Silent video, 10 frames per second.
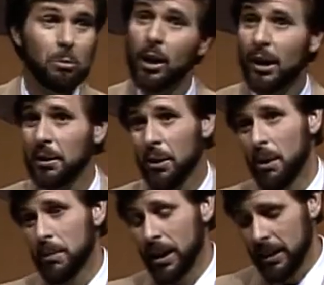Well, there are
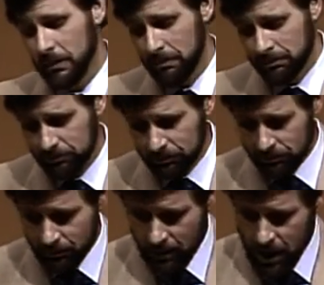many.
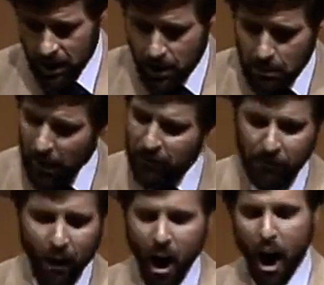But
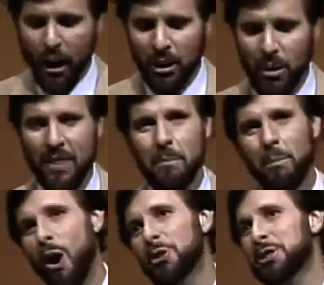far and away, the
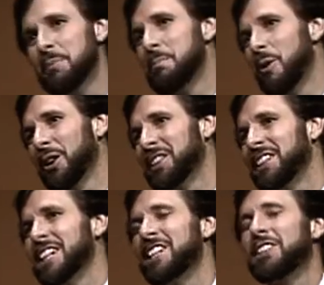most
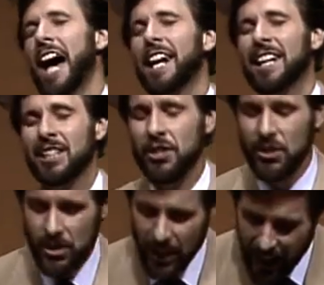important is that it
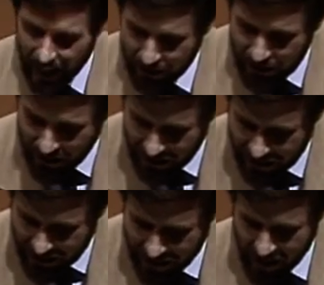saves
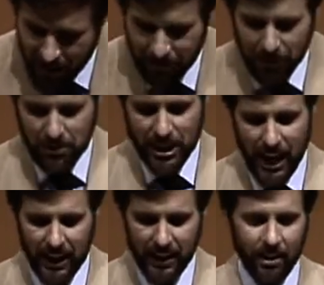us from
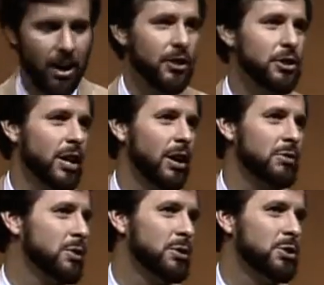taking
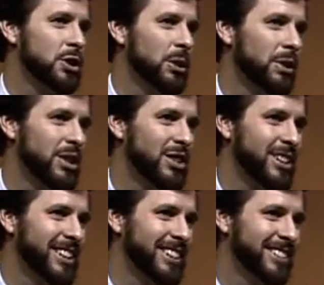ourselves too seriously.